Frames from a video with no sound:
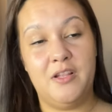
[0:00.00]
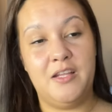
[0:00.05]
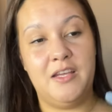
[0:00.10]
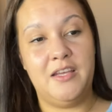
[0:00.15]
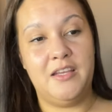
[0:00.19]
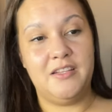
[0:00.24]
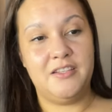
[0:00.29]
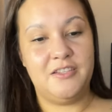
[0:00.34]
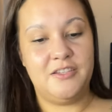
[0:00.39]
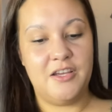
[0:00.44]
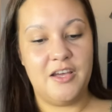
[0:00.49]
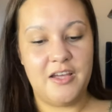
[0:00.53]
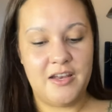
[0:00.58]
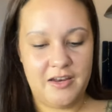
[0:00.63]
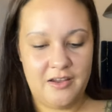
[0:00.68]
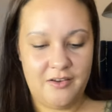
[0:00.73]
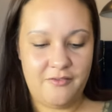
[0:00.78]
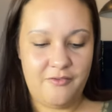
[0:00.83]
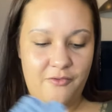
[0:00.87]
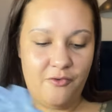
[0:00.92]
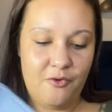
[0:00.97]
He is
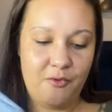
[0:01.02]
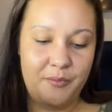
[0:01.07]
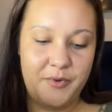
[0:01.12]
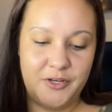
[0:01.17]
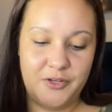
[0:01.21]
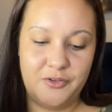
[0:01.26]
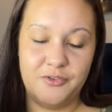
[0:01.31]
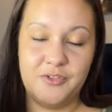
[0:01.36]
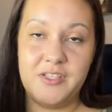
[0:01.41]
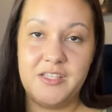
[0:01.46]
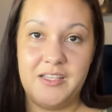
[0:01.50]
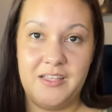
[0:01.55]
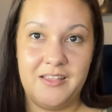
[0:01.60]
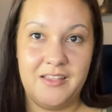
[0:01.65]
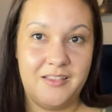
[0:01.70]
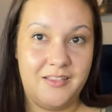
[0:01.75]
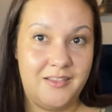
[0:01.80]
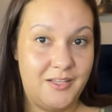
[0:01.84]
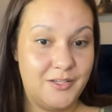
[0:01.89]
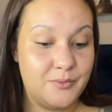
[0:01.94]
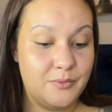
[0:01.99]
turning four, but you'll see
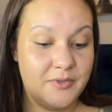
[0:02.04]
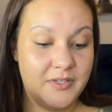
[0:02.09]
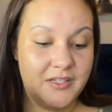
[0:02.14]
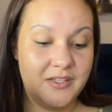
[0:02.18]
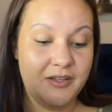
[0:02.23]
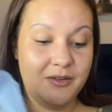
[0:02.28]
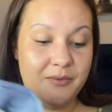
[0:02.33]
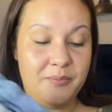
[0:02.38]
that these will still